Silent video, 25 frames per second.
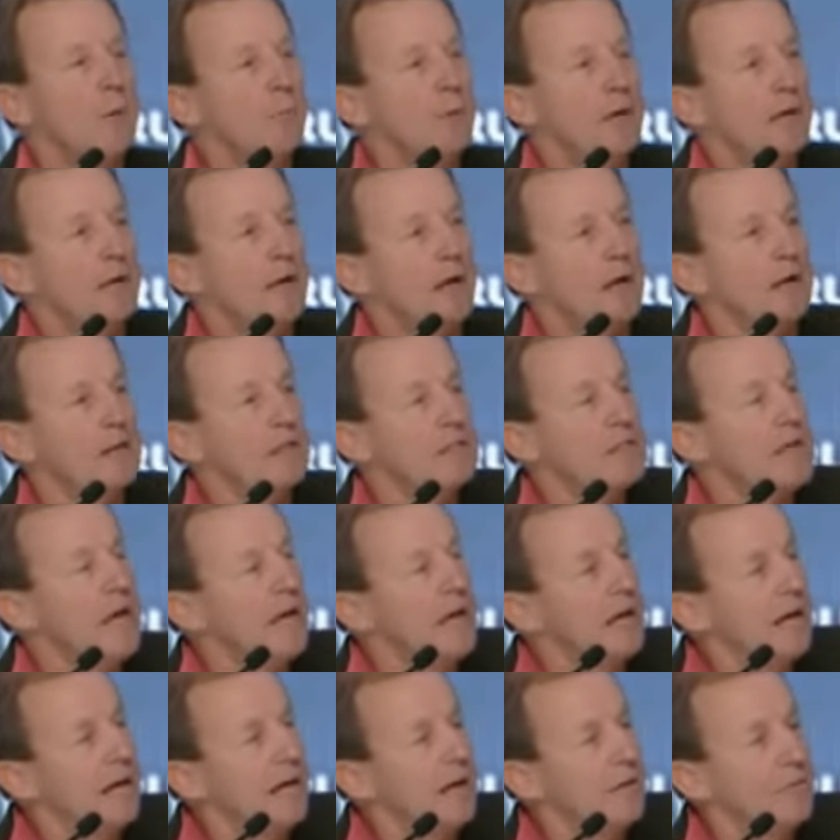Because
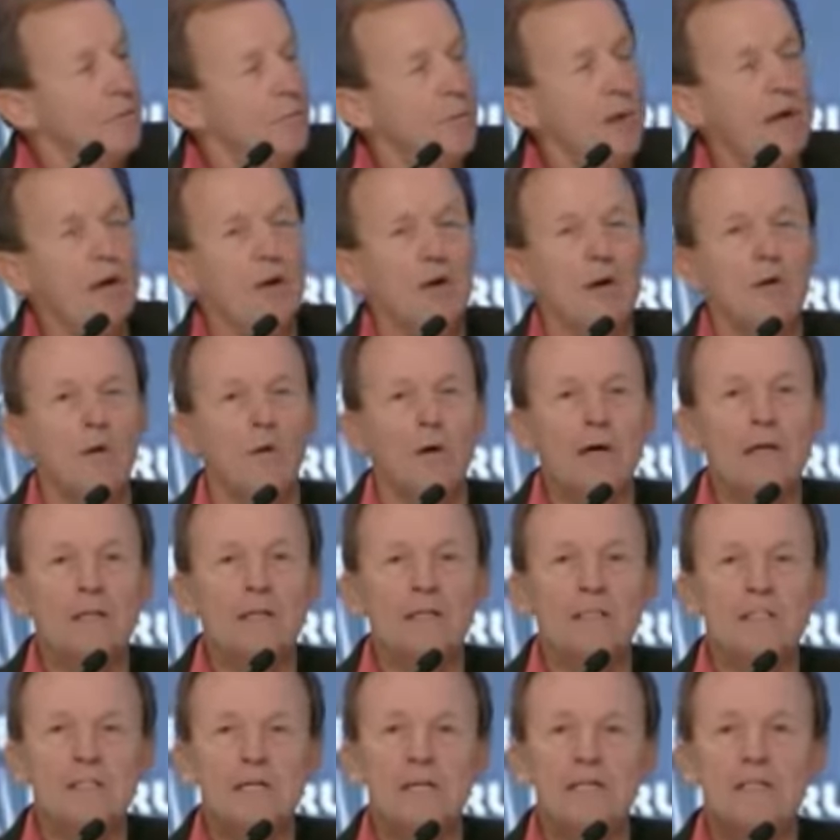if we're going
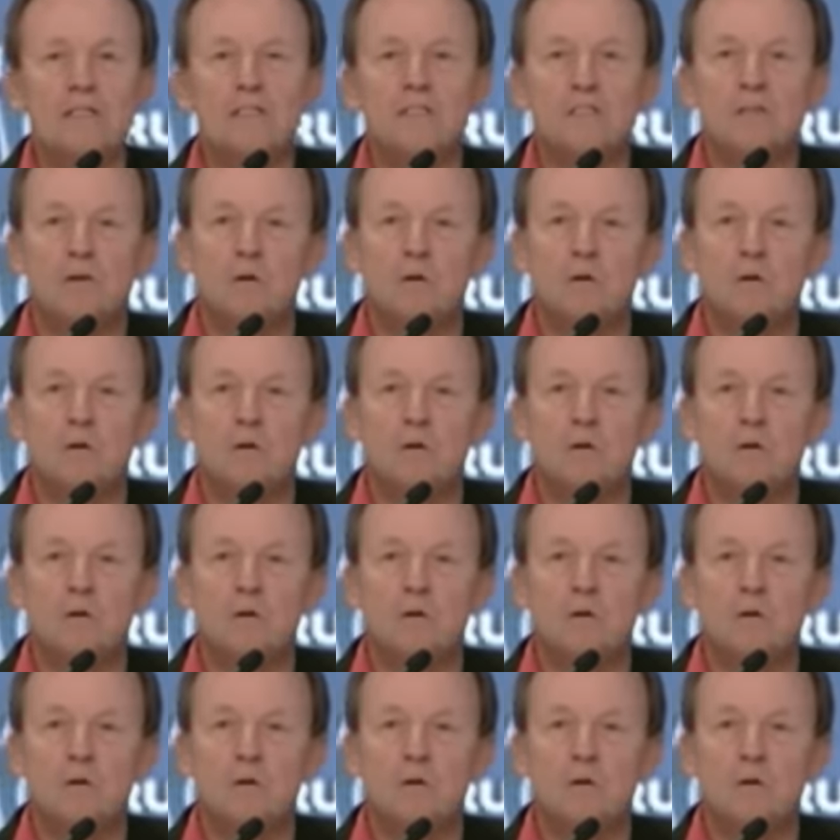to teach